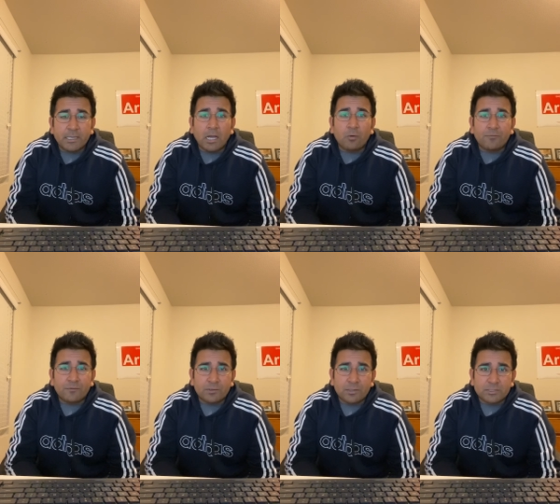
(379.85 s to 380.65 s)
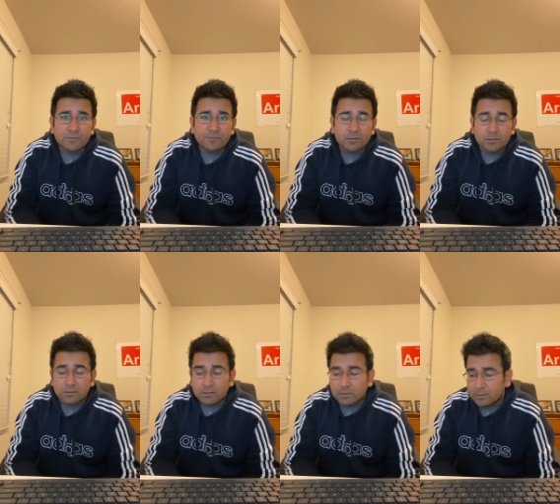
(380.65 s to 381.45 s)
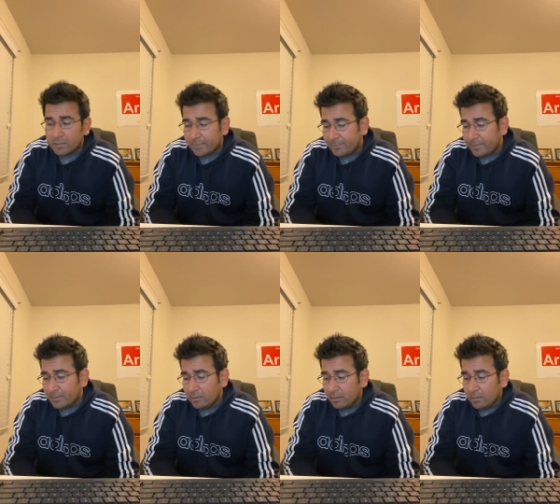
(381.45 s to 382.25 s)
out for the rest of the IPL.